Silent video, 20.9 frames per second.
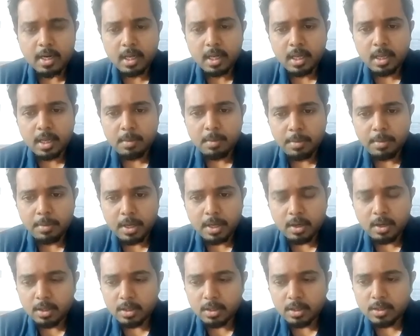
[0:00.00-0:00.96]

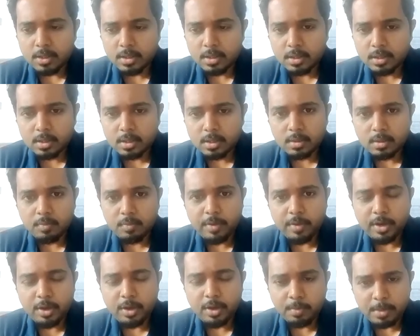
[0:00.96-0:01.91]
Because when
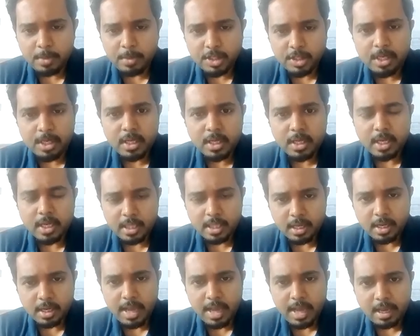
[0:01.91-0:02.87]
you're pitching in the
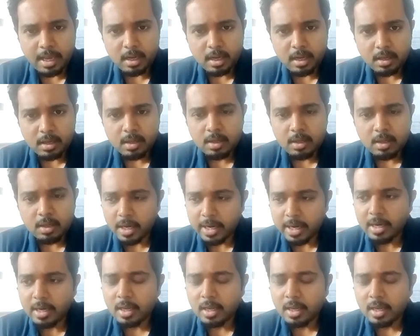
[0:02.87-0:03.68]
tank, right,